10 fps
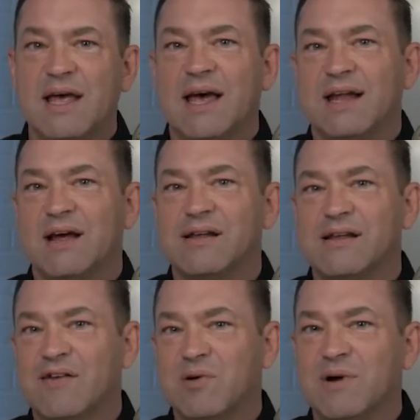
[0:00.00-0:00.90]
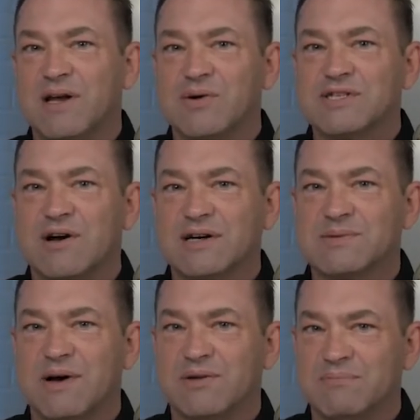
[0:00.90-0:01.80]
and everybody always
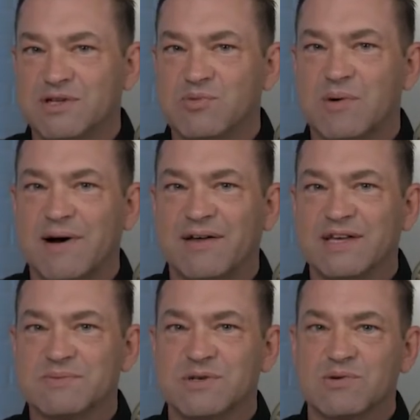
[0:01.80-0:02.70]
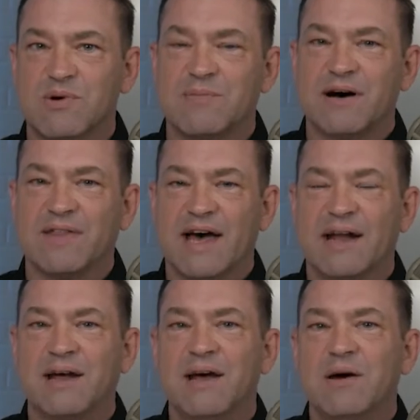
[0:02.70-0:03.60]
talks about miserable mile this, miserable mile
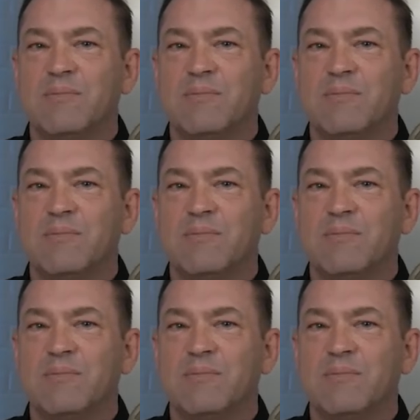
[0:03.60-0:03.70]
that.